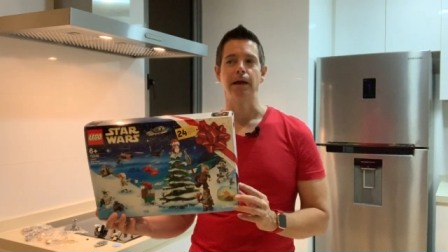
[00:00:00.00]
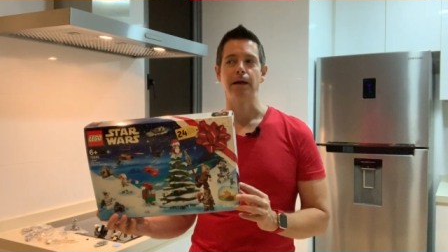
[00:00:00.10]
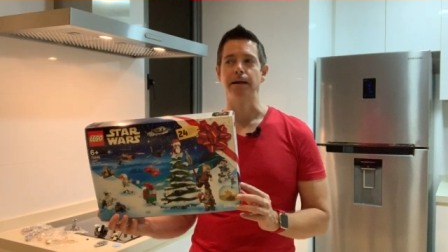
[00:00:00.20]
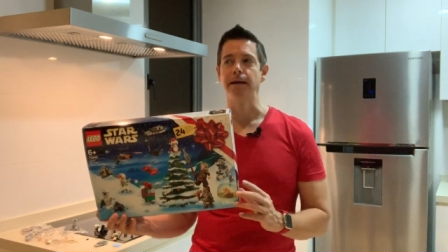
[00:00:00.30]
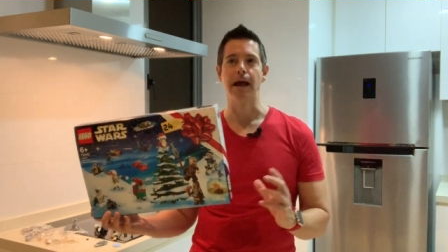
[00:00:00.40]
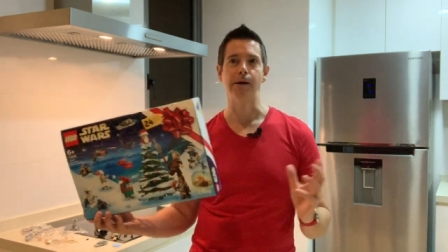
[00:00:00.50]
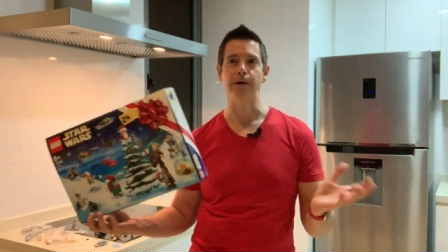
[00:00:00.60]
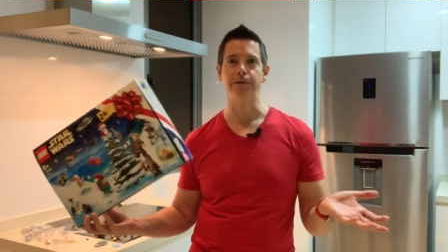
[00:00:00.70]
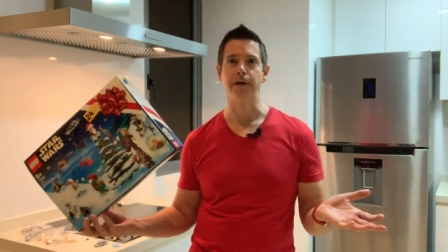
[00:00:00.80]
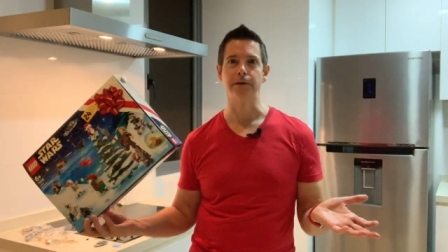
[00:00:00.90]
And now
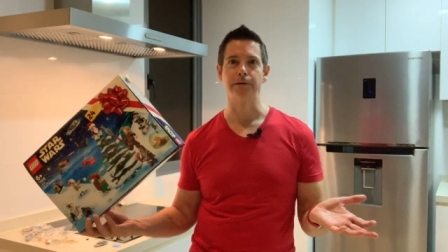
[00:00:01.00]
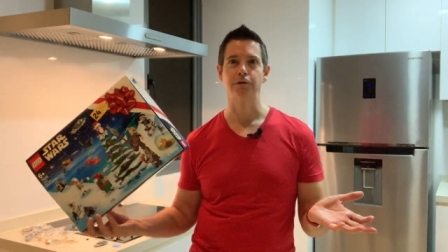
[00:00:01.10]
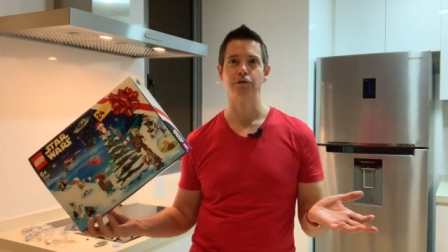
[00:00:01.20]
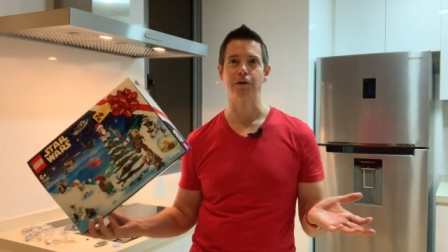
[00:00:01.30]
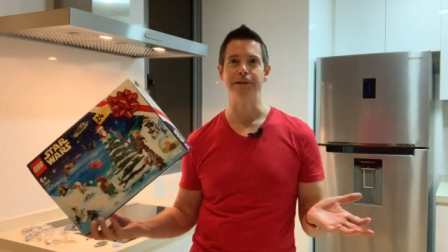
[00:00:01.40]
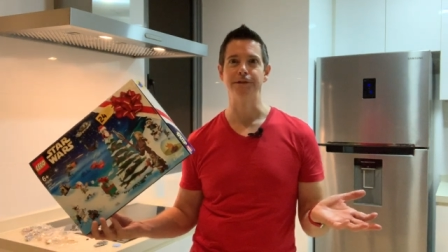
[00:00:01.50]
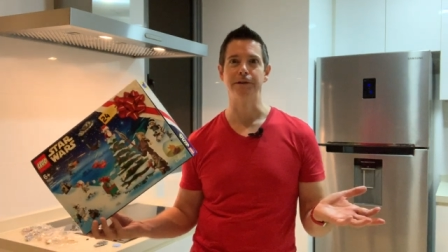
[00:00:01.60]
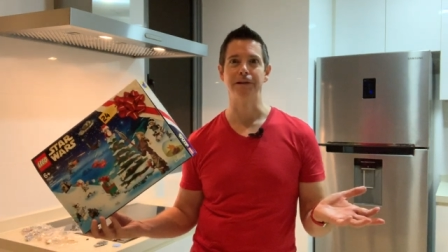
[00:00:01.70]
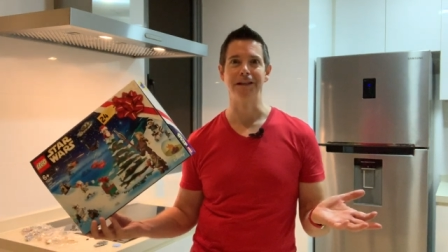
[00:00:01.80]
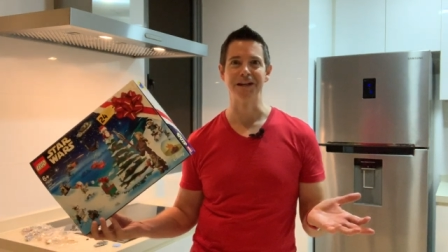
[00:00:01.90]
I've got a crazy
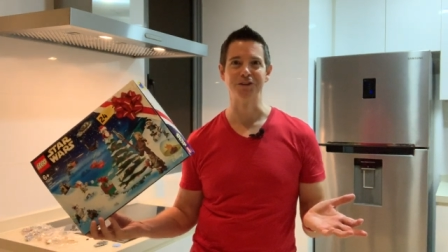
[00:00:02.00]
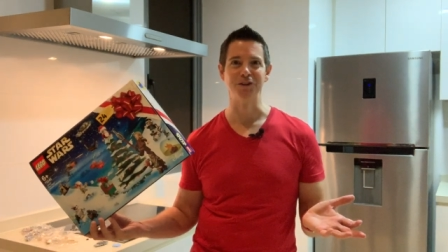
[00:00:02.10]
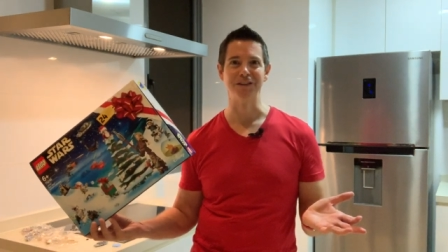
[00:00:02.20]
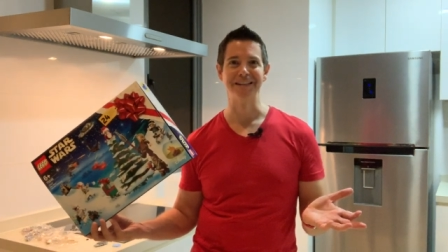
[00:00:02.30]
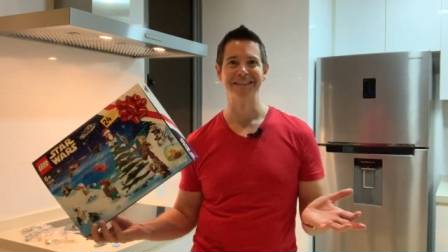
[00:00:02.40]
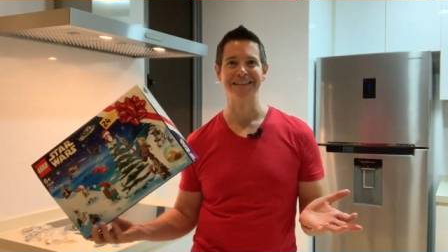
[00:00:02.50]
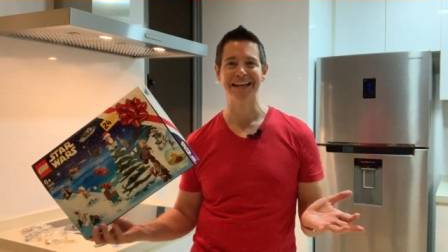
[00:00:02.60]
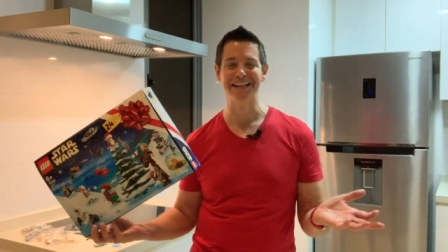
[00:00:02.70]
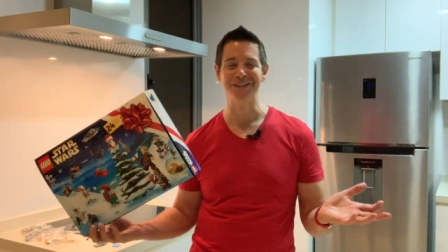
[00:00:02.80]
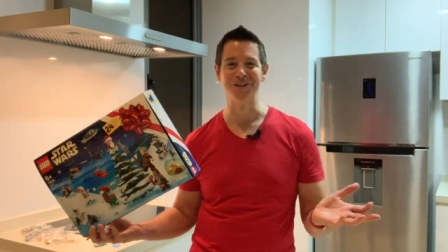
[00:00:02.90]
collection
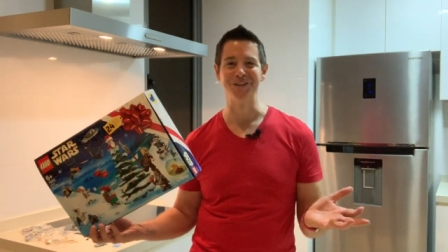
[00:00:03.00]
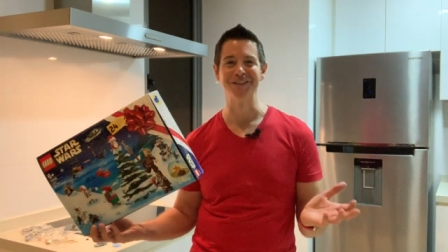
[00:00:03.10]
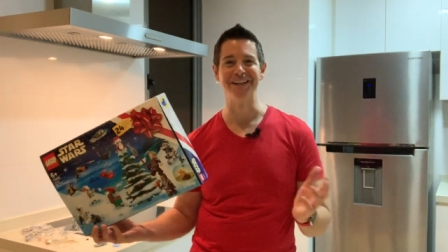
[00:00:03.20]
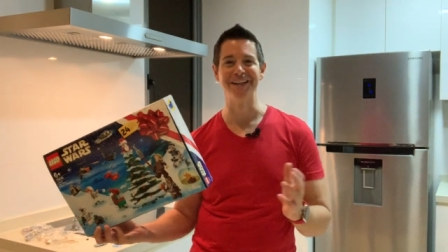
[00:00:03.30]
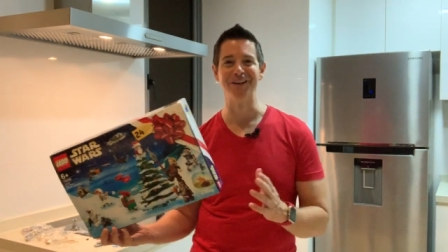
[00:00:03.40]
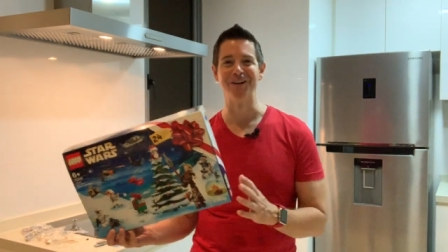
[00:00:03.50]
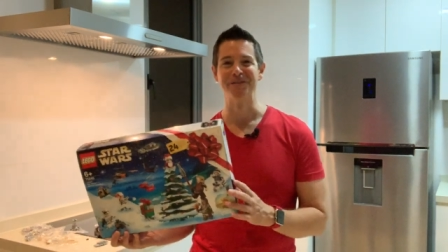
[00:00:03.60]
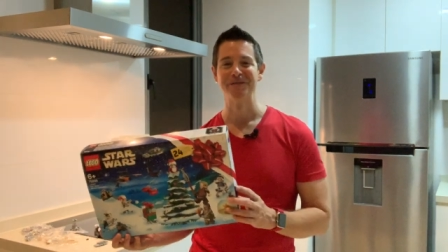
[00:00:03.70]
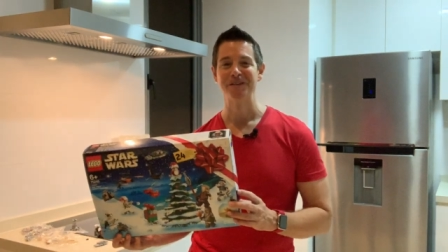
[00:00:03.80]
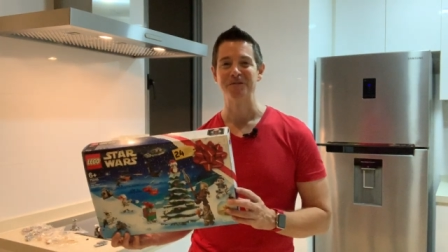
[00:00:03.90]
eight years later
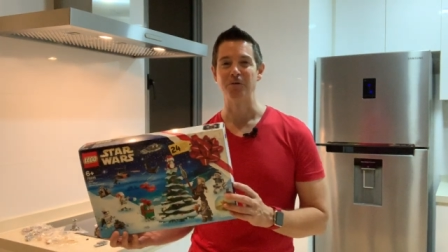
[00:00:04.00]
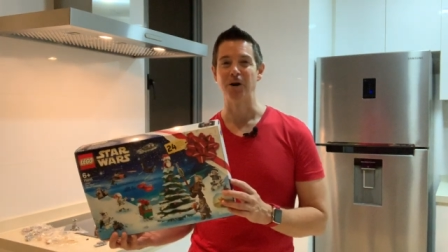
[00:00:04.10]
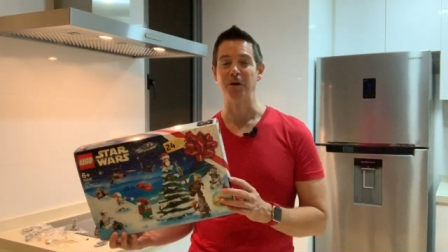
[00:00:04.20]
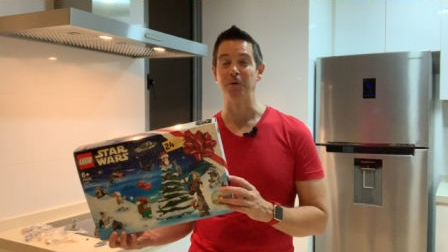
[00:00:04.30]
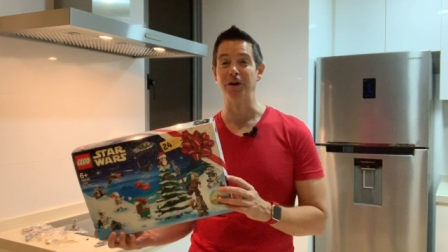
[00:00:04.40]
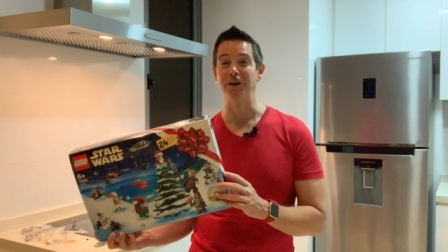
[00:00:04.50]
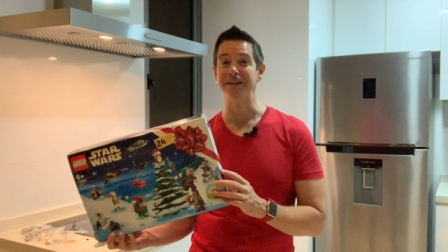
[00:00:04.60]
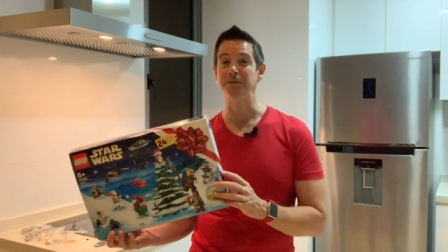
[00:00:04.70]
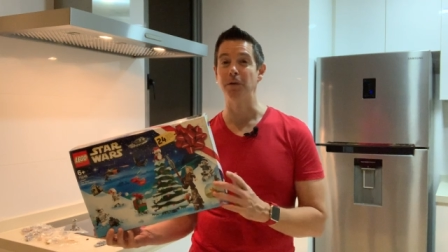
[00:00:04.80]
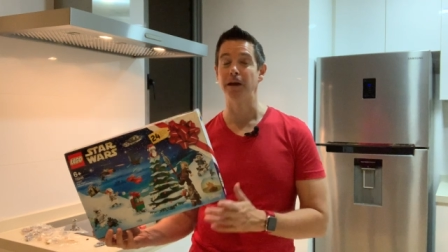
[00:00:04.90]
where I went on
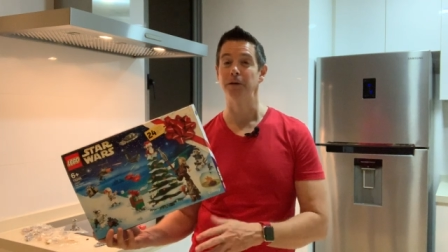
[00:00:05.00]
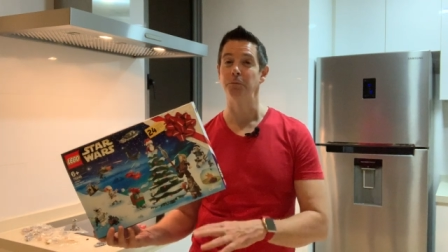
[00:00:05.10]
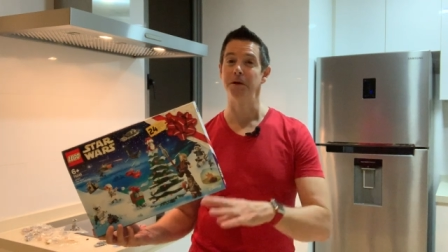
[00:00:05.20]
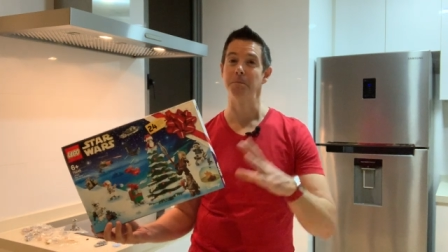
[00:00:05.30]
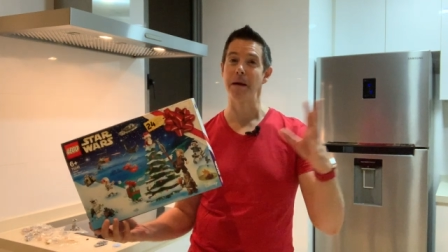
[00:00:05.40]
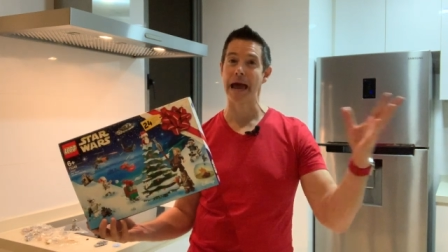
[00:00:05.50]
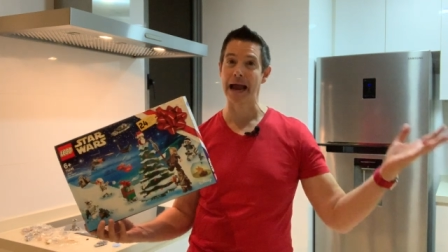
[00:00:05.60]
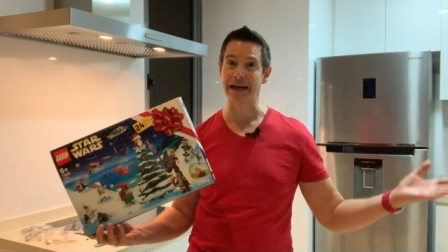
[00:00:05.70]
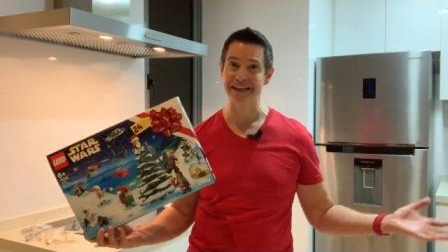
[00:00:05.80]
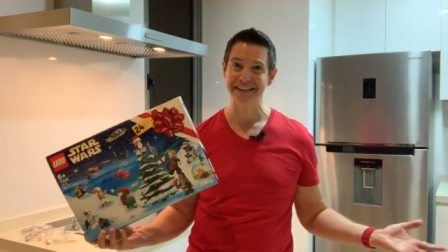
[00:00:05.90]
eBay and went
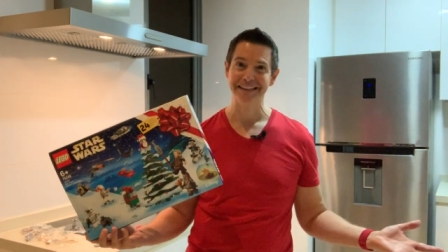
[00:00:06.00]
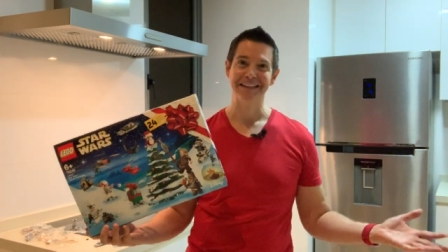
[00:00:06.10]
back